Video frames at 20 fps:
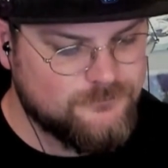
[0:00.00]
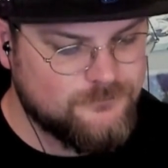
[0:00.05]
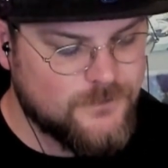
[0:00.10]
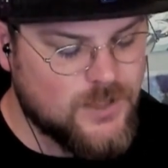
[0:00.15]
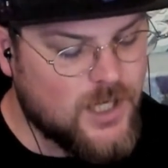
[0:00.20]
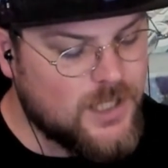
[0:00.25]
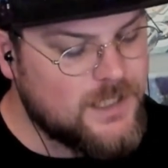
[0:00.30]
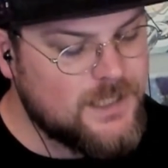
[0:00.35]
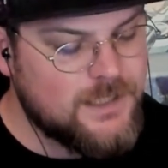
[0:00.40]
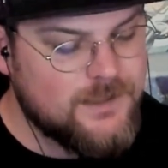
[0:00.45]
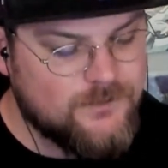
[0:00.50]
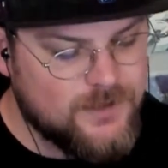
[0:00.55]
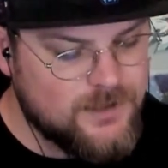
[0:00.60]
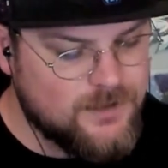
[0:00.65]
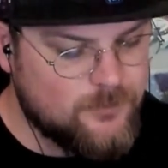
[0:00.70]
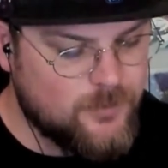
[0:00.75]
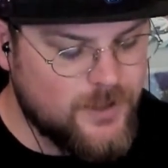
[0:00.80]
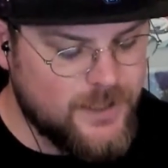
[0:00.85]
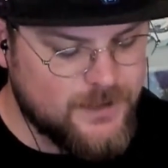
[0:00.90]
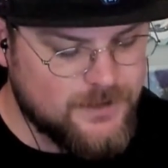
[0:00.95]
Oh, I didn't even need to
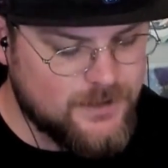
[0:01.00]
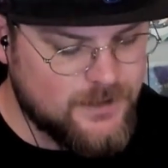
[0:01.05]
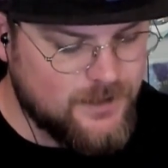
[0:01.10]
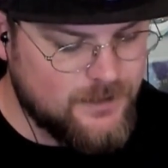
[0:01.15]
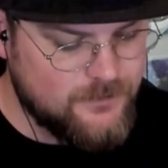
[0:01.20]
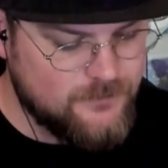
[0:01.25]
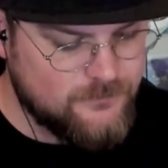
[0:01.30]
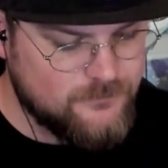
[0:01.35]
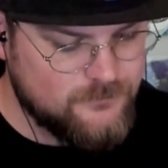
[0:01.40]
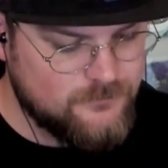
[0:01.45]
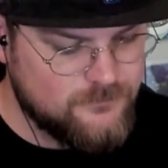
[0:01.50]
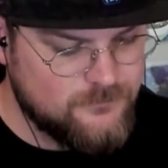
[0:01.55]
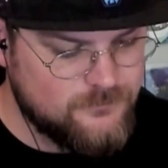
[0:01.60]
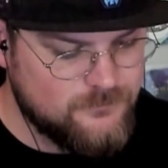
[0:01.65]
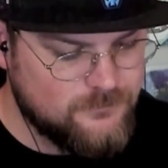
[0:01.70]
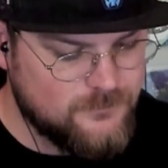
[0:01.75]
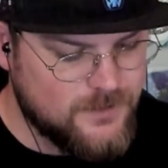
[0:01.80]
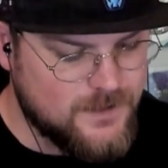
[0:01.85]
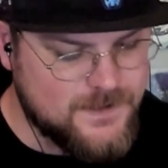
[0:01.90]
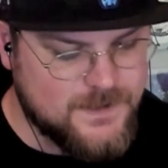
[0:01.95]
Blaine, did I?
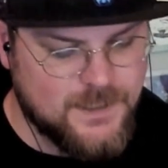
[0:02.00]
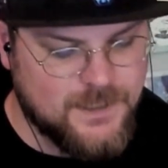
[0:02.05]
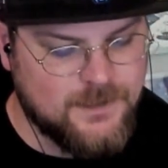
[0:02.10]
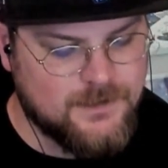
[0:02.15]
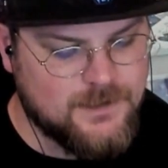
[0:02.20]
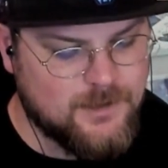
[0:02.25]
Because they didn't